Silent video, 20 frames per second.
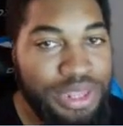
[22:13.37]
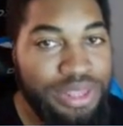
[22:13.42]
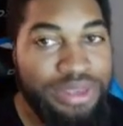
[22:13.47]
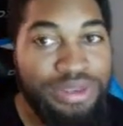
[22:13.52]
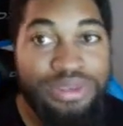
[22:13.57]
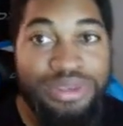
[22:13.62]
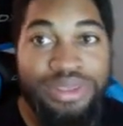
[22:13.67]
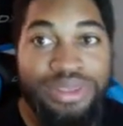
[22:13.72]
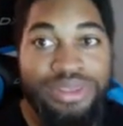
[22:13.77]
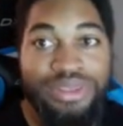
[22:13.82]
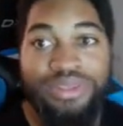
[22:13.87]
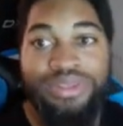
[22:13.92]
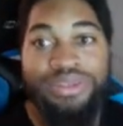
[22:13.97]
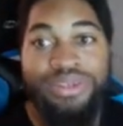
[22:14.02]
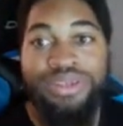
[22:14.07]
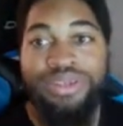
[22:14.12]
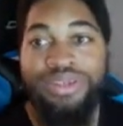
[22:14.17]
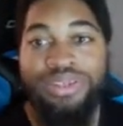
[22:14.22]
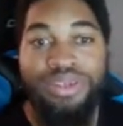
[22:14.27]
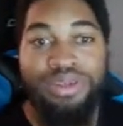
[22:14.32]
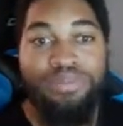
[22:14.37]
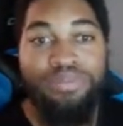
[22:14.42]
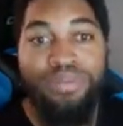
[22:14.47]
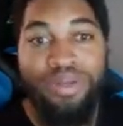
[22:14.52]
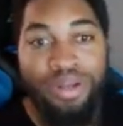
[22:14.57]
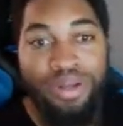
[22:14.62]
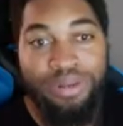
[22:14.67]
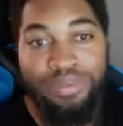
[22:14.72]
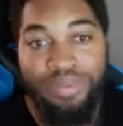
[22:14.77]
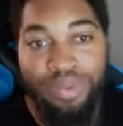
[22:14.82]
until Disney
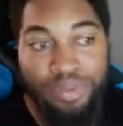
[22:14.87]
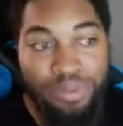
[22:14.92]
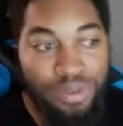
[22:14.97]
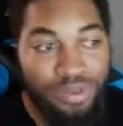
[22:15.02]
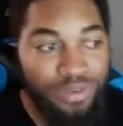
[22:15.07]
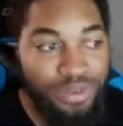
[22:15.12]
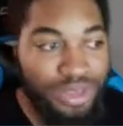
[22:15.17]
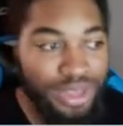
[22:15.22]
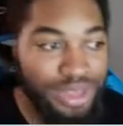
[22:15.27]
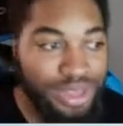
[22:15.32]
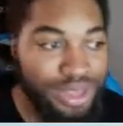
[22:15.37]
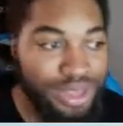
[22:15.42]
put up the movie. You